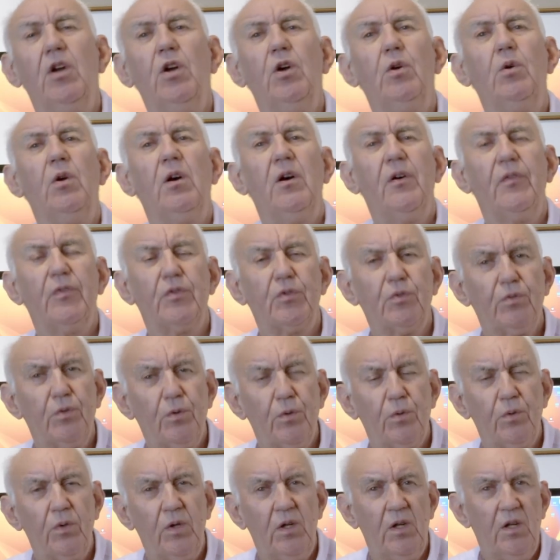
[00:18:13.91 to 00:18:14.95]
who, after
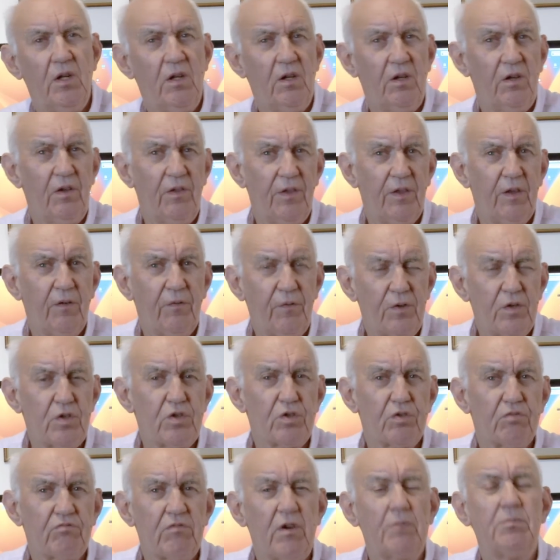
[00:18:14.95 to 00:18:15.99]
all, are the
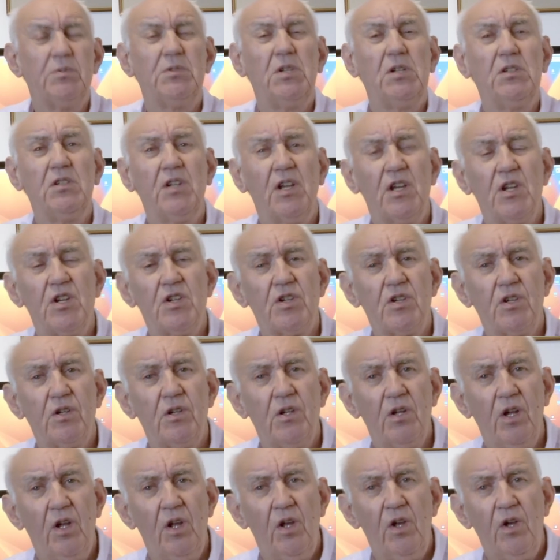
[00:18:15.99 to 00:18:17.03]
official representation